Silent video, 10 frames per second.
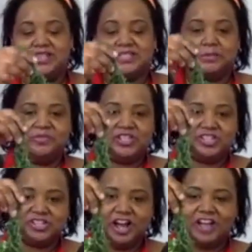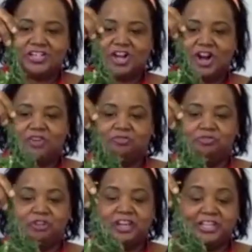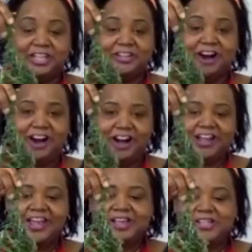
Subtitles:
And some of these stalks are really long.